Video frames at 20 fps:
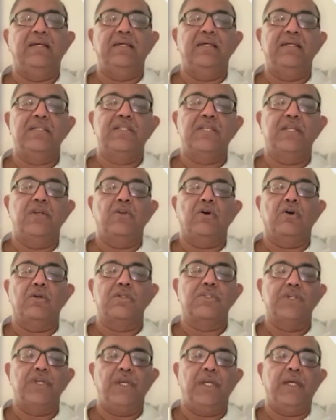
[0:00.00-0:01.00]
thirst, and
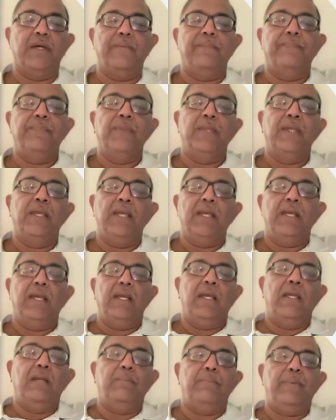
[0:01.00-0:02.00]
nausea
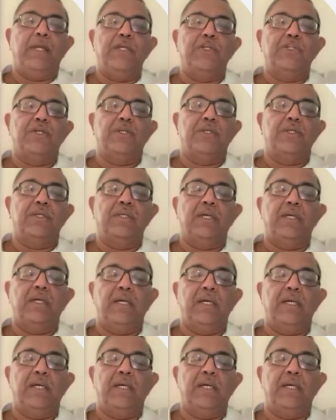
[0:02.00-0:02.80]
in patient.